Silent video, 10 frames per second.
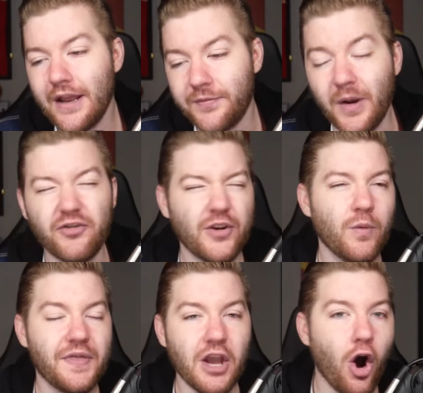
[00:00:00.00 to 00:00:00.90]
especially
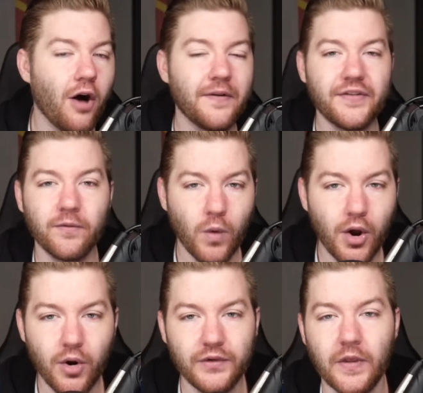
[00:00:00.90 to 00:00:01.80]
with the offensive
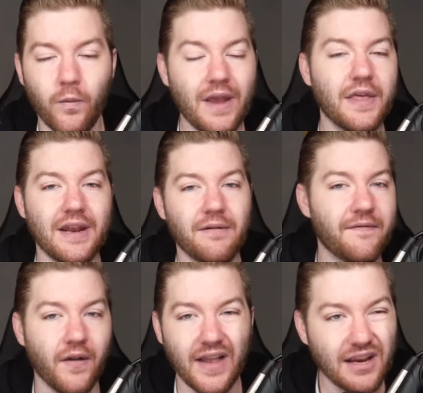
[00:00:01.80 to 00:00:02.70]
woes and the way that it
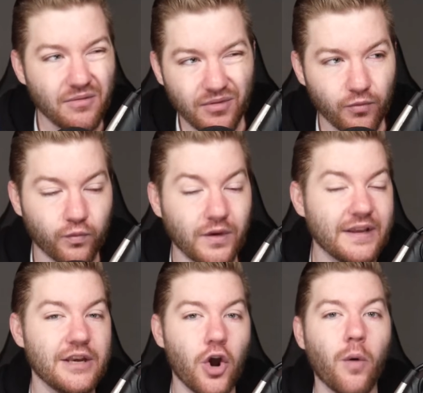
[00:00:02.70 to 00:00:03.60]
felt like
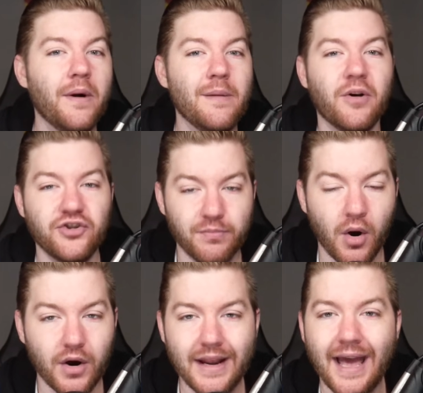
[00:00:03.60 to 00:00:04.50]
really nobody but
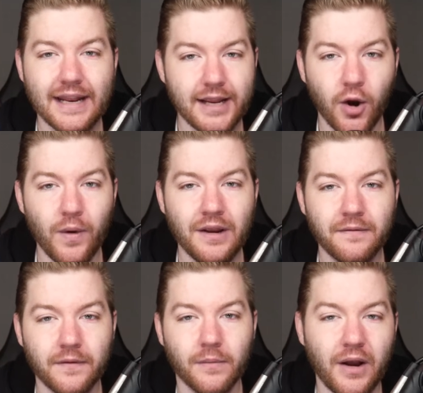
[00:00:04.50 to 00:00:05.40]
Jabari had it going
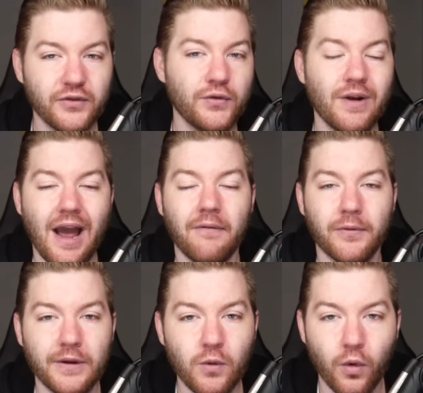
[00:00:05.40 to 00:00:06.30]
for about two and a half,
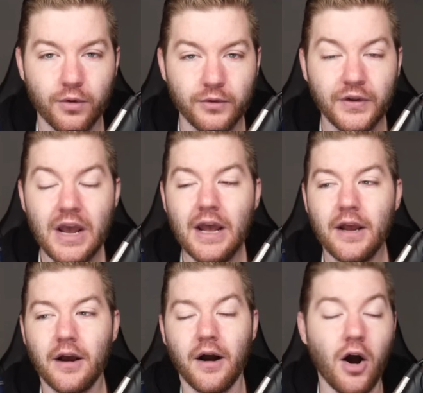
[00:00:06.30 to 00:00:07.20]
three quarters,
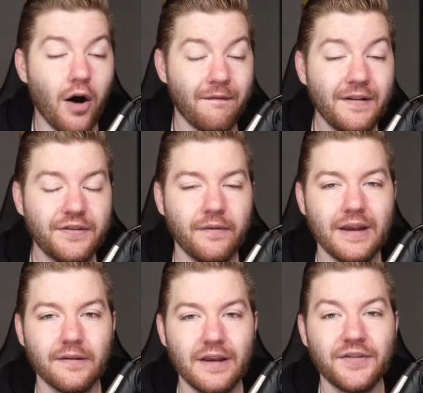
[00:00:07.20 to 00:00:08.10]
uh, offensively
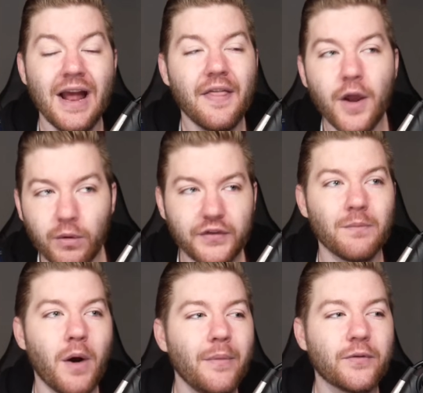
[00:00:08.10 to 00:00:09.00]
at least. There were
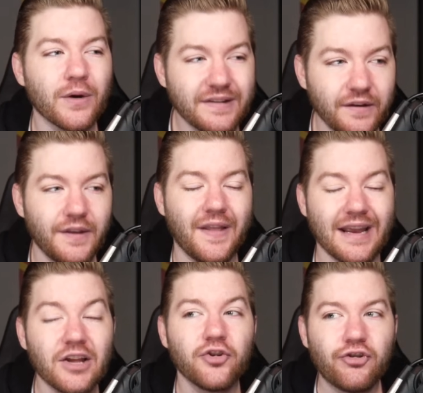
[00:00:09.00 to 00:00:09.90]
some moments where Dillon
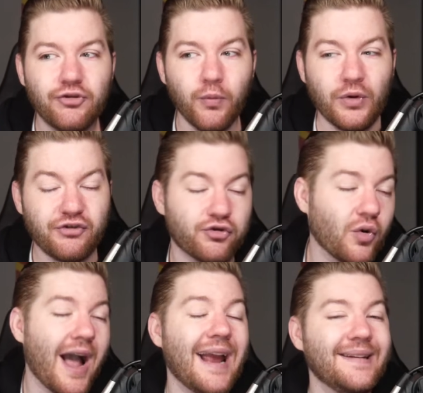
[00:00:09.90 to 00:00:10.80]
like was
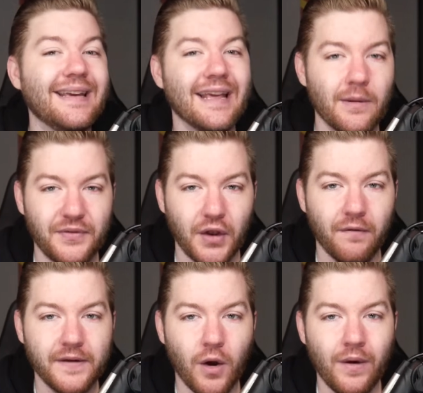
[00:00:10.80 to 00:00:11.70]
trying to get
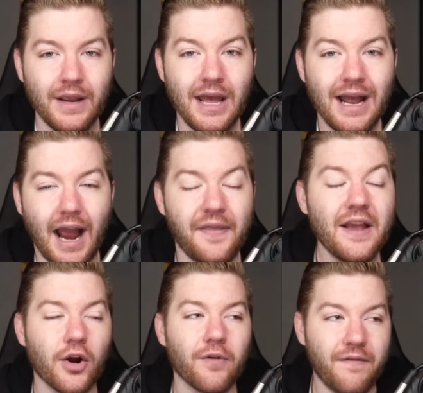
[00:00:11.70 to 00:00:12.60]
himself going. I
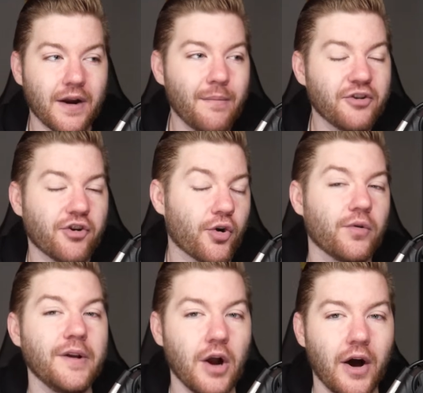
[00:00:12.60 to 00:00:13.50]
think very much
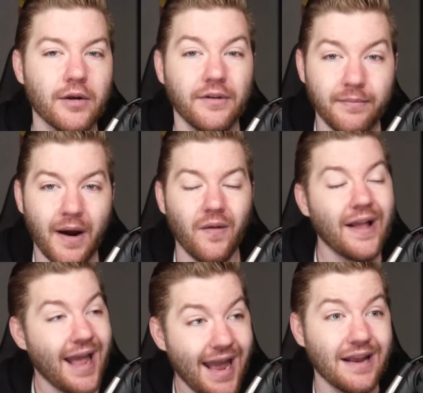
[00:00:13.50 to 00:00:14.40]
early on it was about
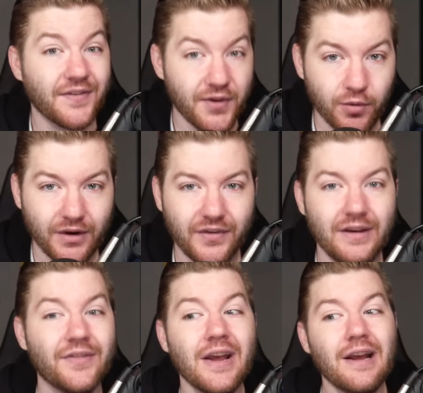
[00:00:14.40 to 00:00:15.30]
like, hey, it's the
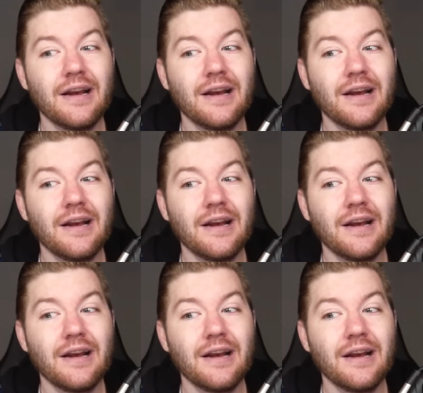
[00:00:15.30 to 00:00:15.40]
Grizzlies.